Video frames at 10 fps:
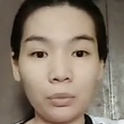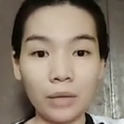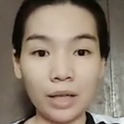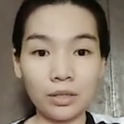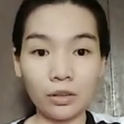
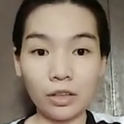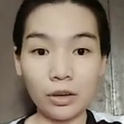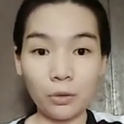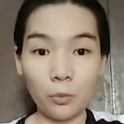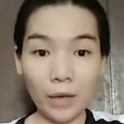and
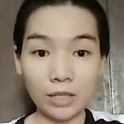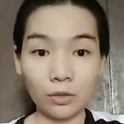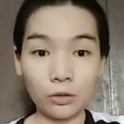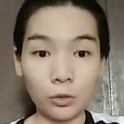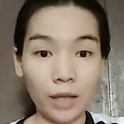Nuclear Waste
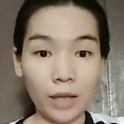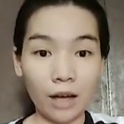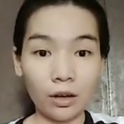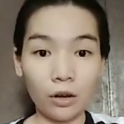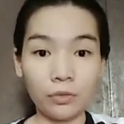Control Act
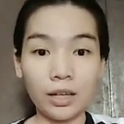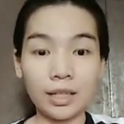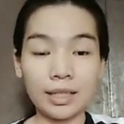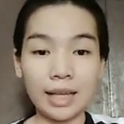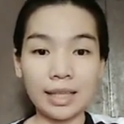of
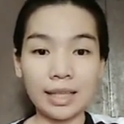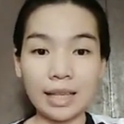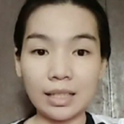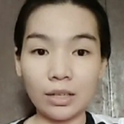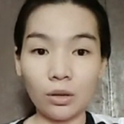
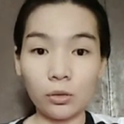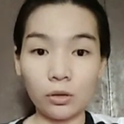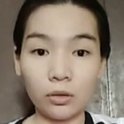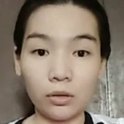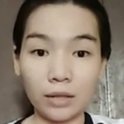1990, also
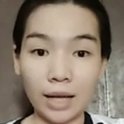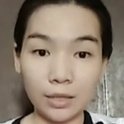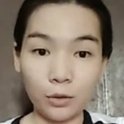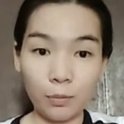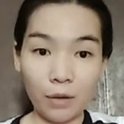known as
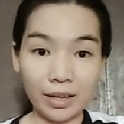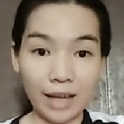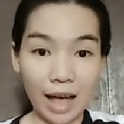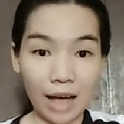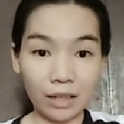Republic
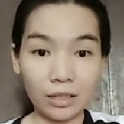Act